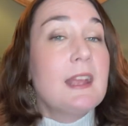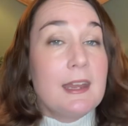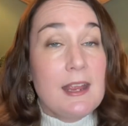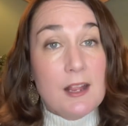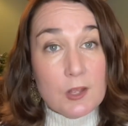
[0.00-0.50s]

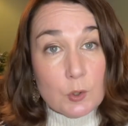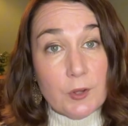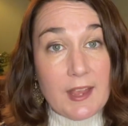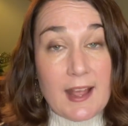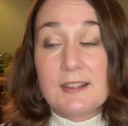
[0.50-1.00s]
getting an
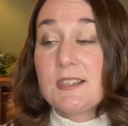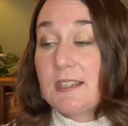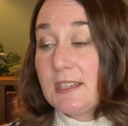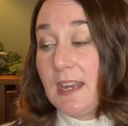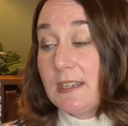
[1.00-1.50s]
early
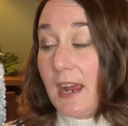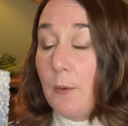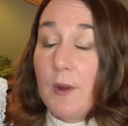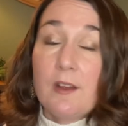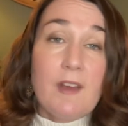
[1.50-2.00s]
access kit, I
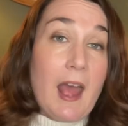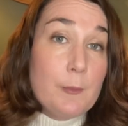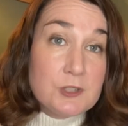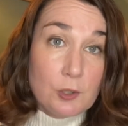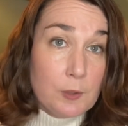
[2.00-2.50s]
would have
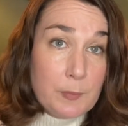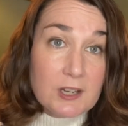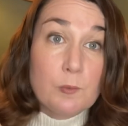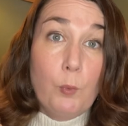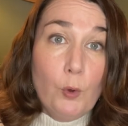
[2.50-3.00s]
absolutely
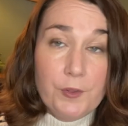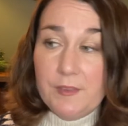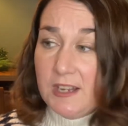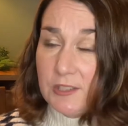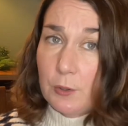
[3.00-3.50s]
picked both of
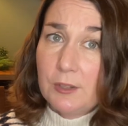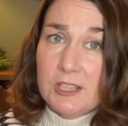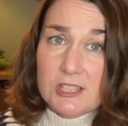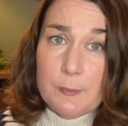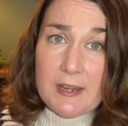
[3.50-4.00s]
these, or at
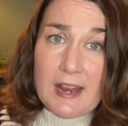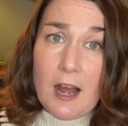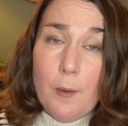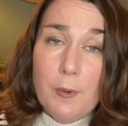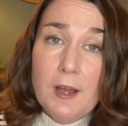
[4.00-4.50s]
least the mini
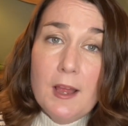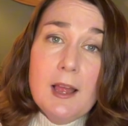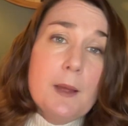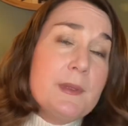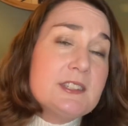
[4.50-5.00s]
up.
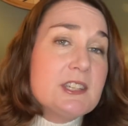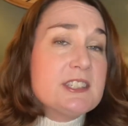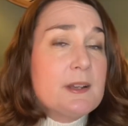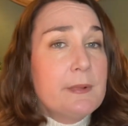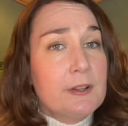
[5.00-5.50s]
This is
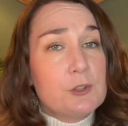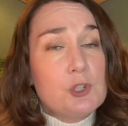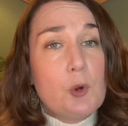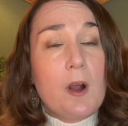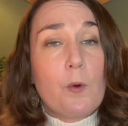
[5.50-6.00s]
similar
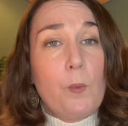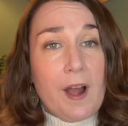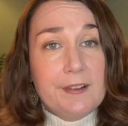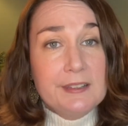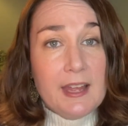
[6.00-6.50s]
to our
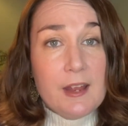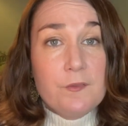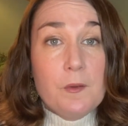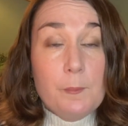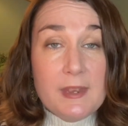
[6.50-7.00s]

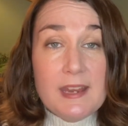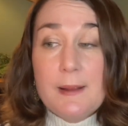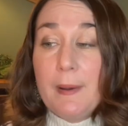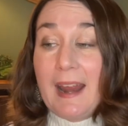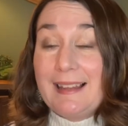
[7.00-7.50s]
wildlife mini,
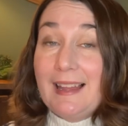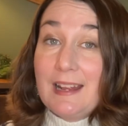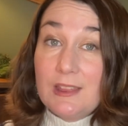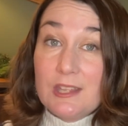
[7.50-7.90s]
but I like